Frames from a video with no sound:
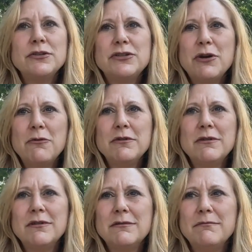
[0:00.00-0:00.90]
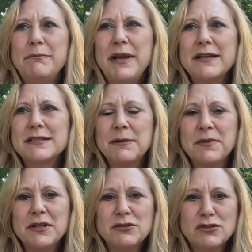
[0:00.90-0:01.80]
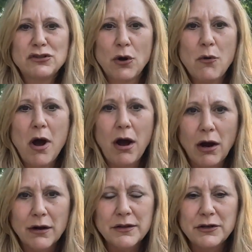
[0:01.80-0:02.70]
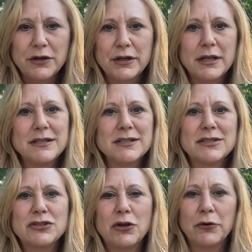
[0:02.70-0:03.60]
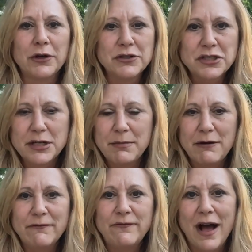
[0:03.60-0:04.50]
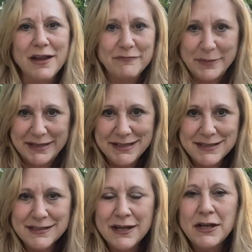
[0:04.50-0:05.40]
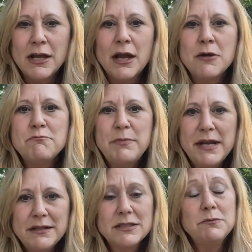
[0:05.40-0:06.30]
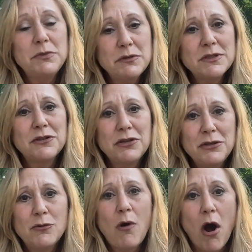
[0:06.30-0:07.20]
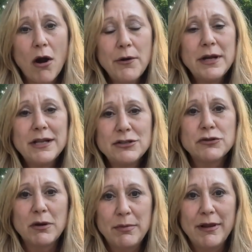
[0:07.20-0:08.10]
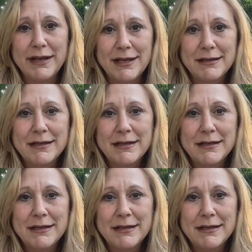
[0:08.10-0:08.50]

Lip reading: Don't pick something that's so hard that you're going to get discouraged in about 5 minutes. Pick some music that you already enjoy playing.